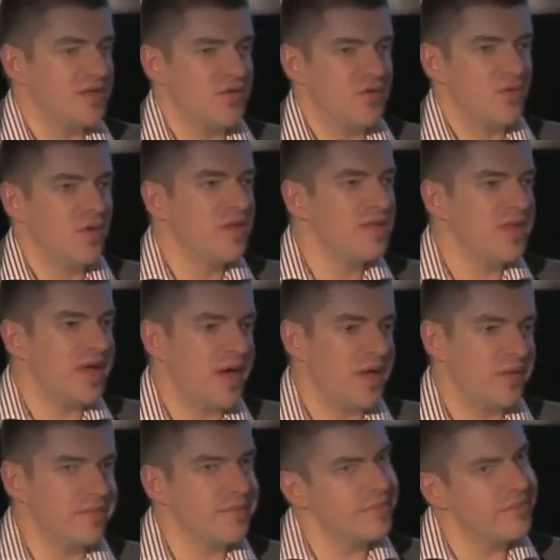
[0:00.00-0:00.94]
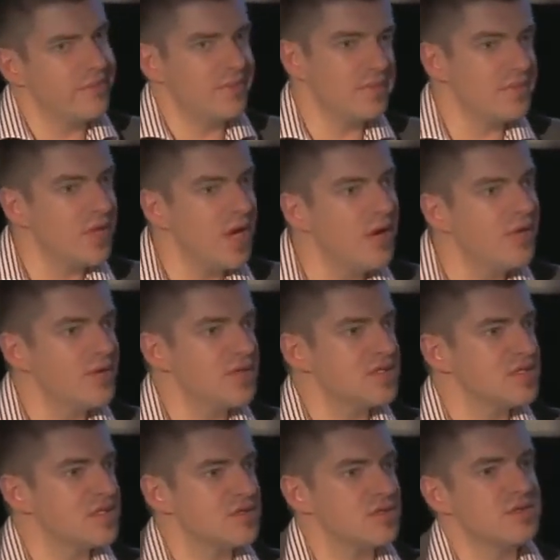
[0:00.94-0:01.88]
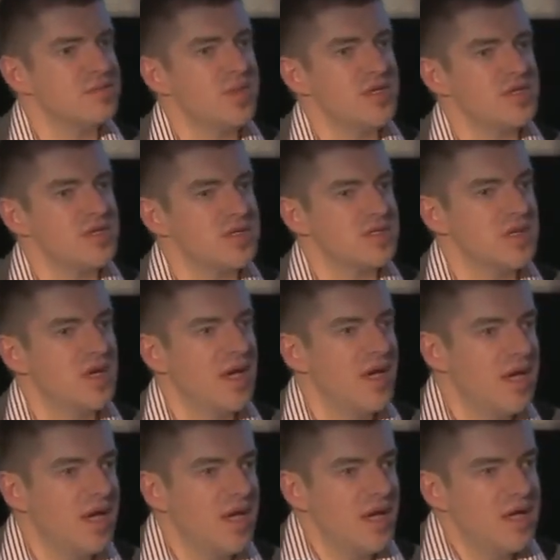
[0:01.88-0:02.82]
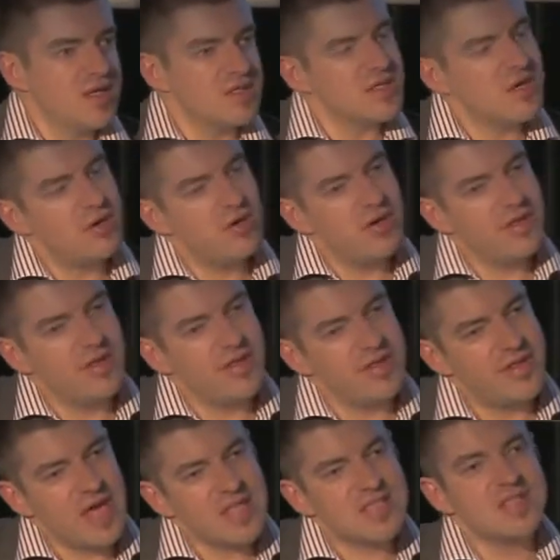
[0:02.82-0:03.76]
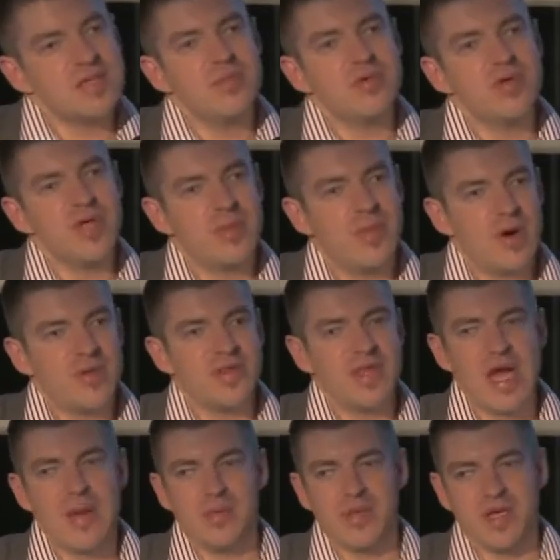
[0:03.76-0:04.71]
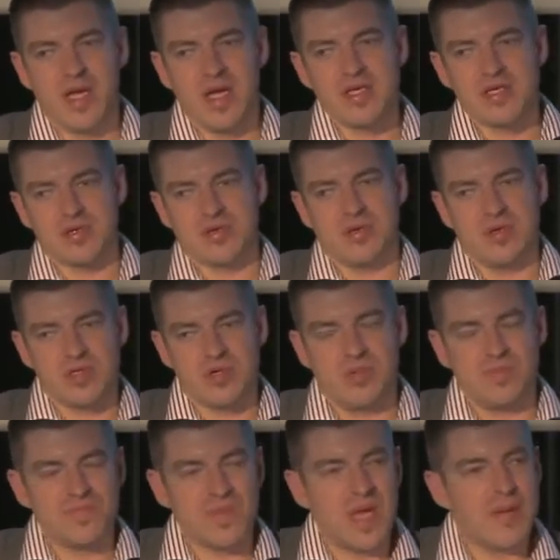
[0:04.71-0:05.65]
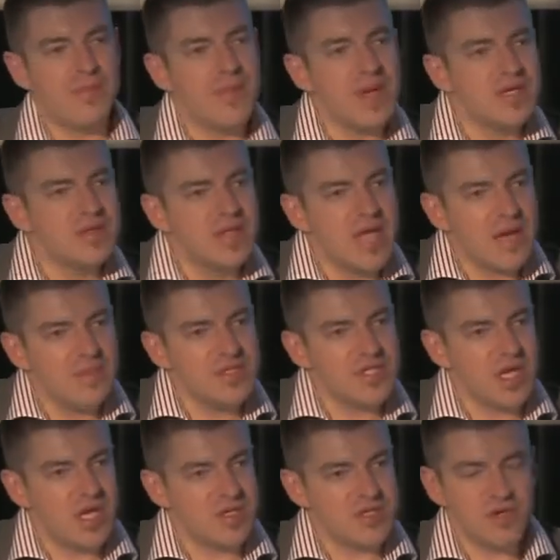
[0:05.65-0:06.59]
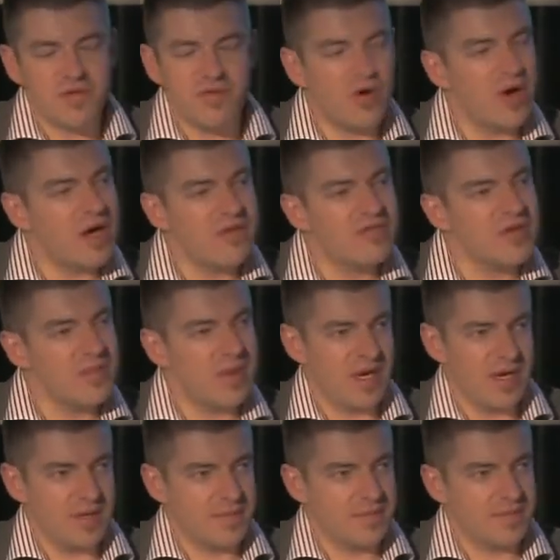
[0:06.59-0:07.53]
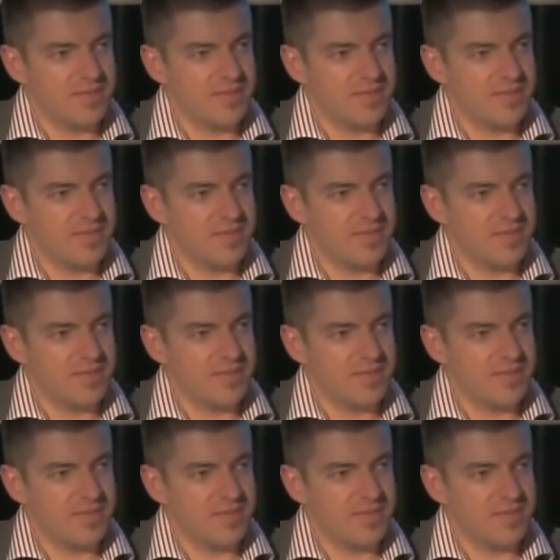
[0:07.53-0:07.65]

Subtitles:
Do you want that? No, this is suspicious. So that's the beauty about the application control. A big game changer for everybody.